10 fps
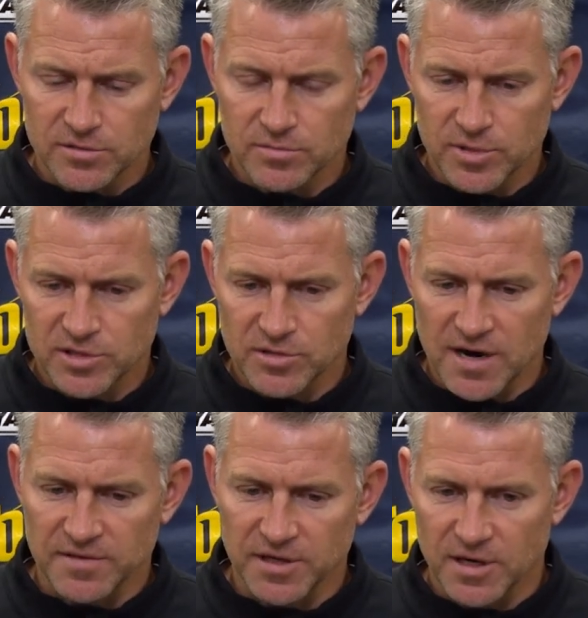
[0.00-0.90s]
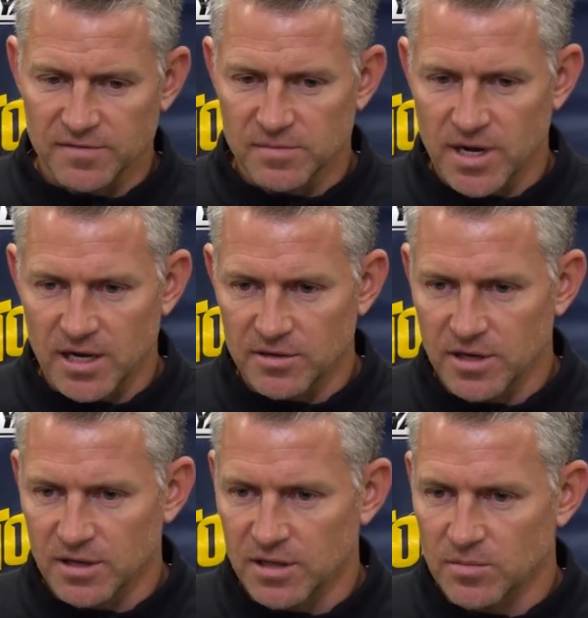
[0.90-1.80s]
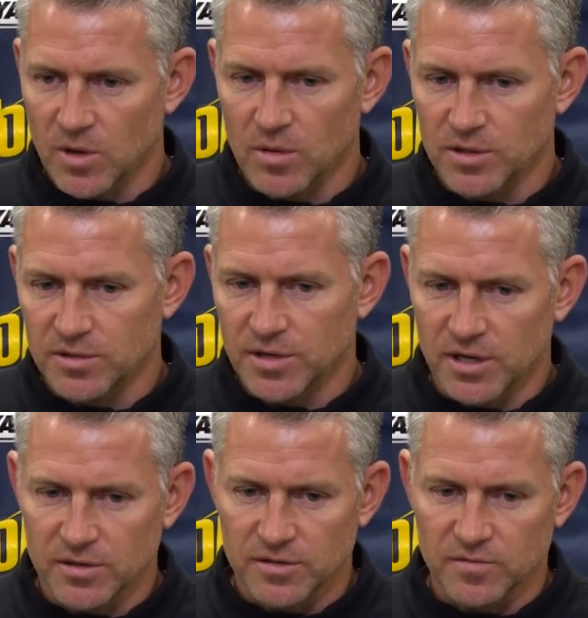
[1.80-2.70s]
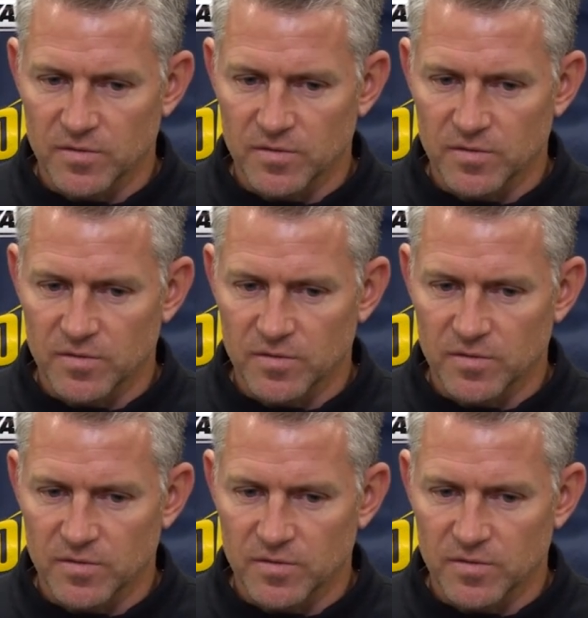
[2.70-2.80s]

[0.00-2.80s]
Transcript: You but you have to get off the mat. You got to keep going, and you got to look.